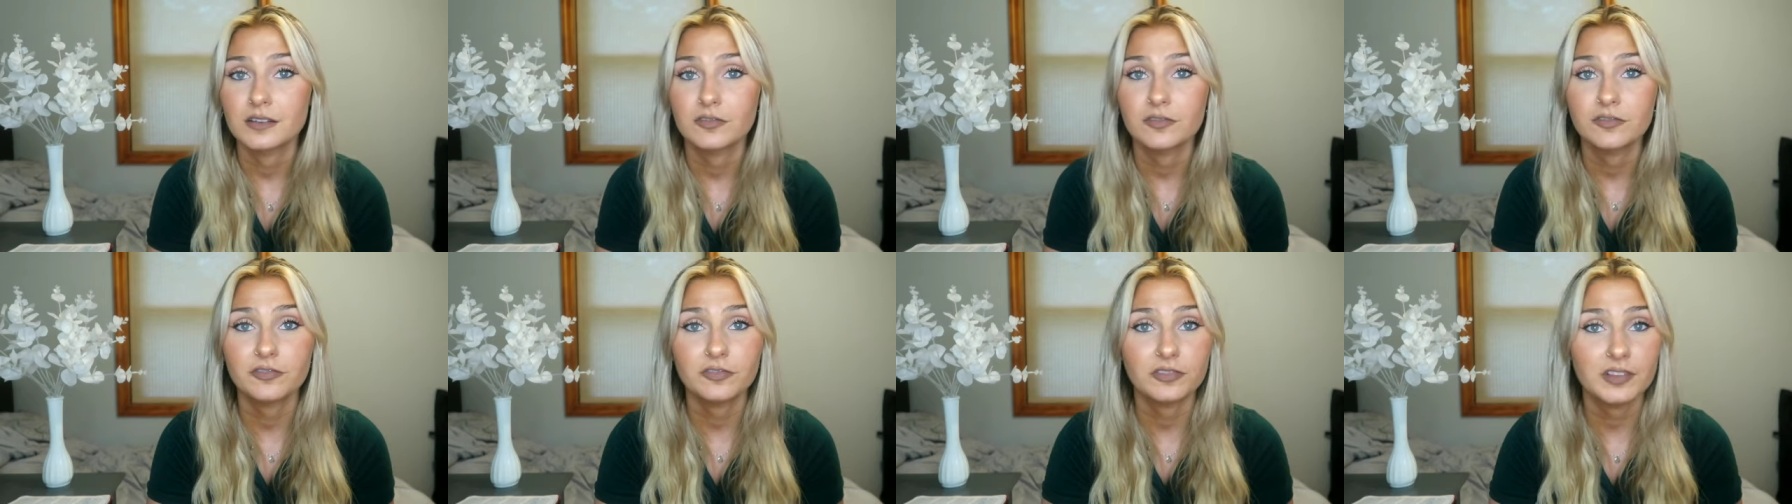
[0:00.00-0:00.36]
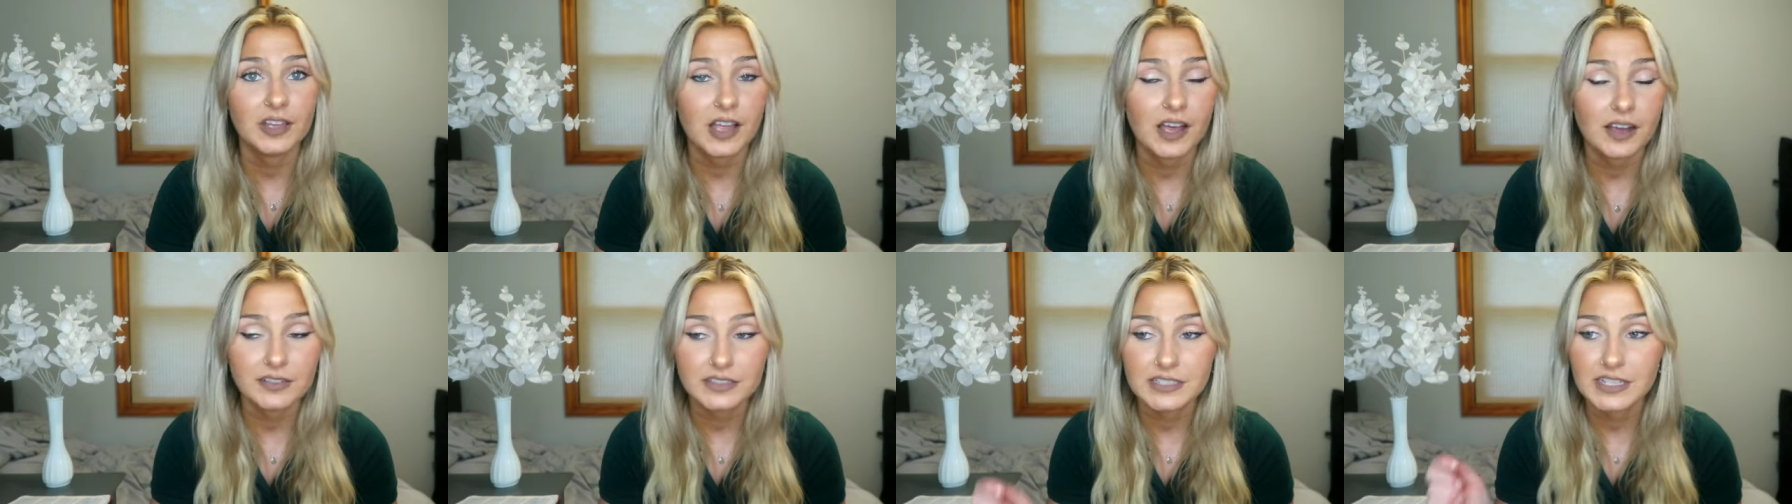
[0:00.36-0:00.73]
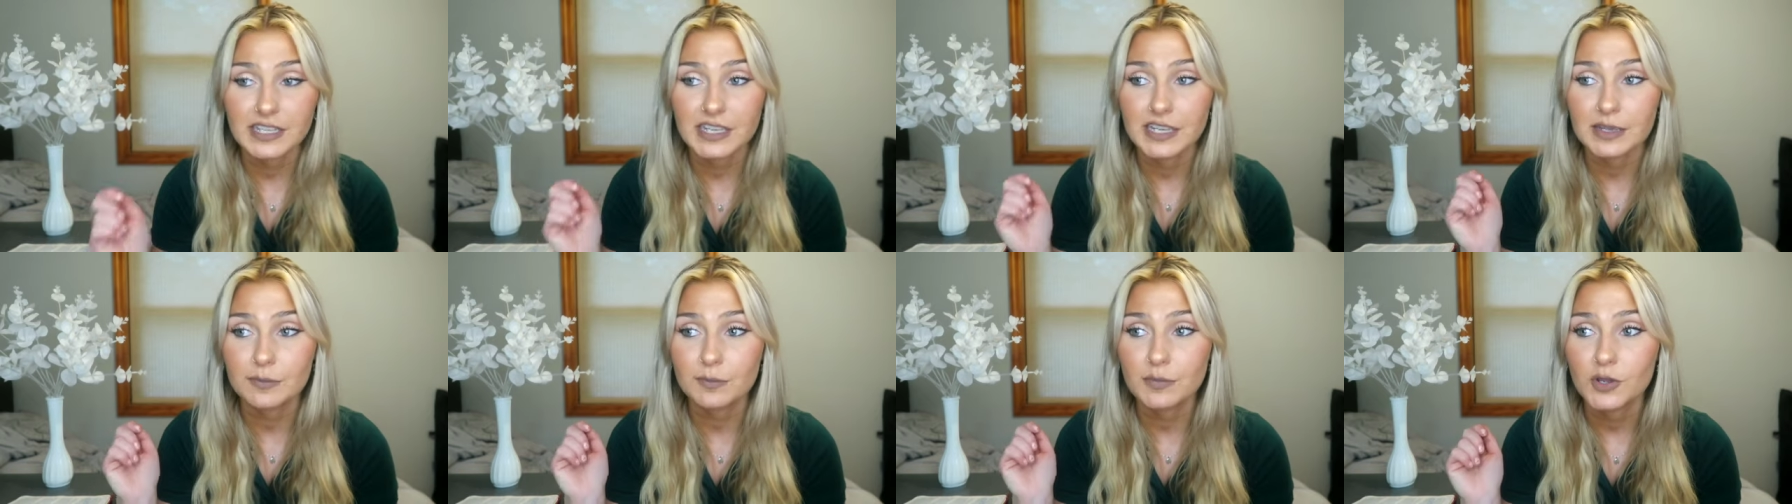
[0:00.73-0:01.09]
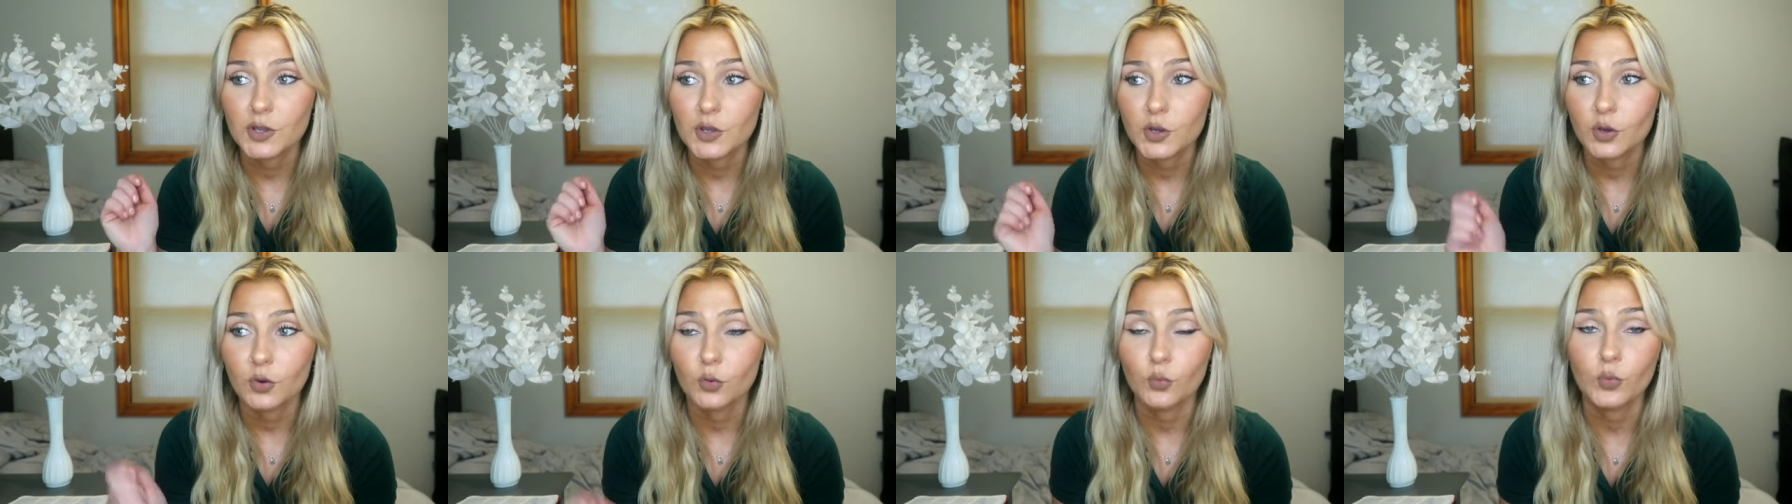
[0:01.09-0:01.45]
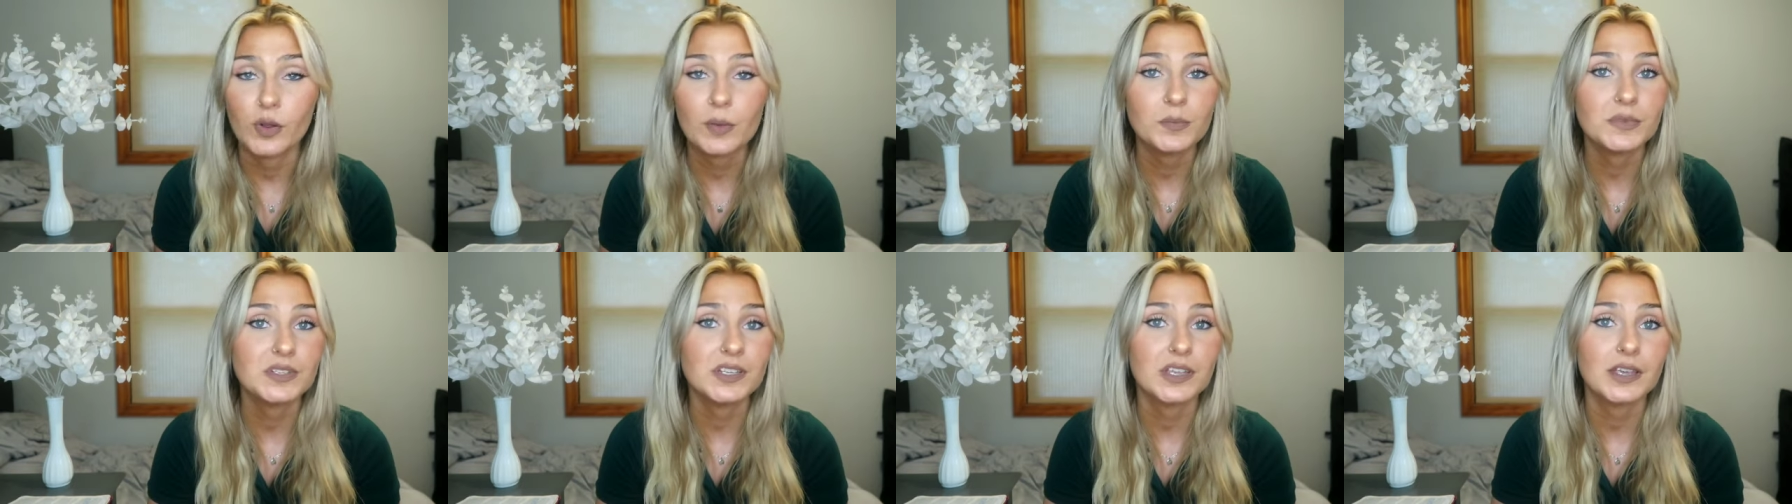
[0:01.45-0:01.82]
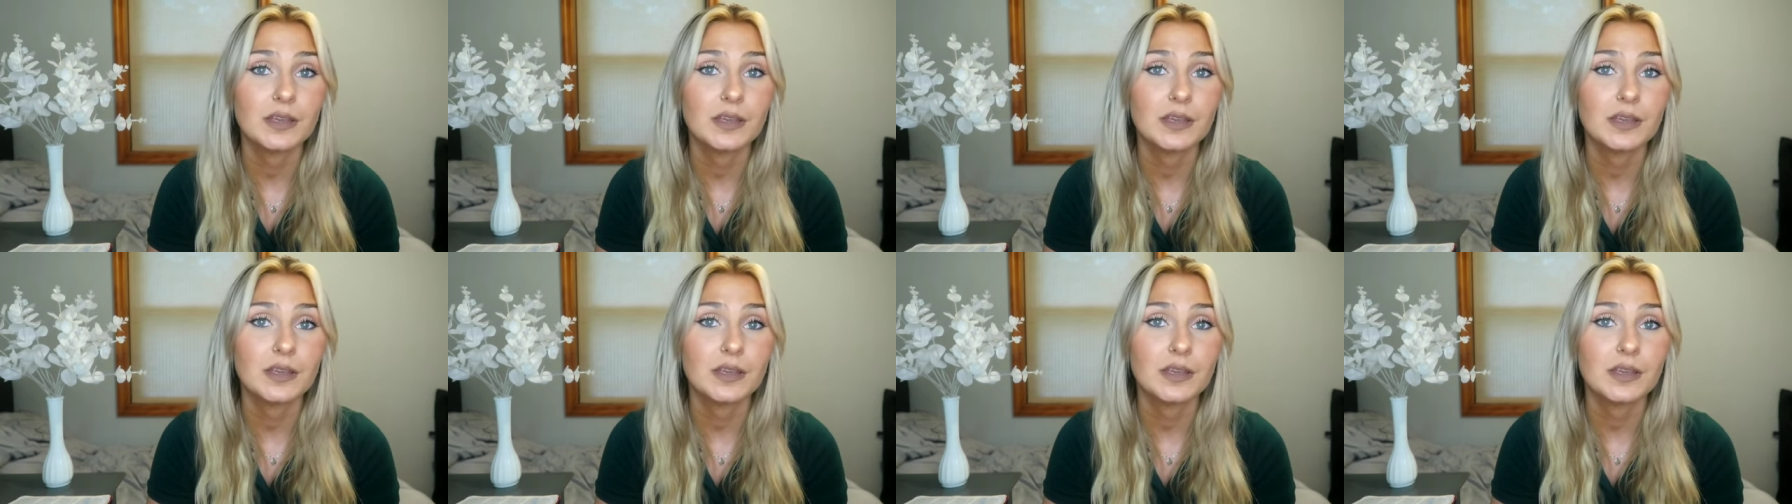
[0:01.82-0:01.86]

flogged him, whipped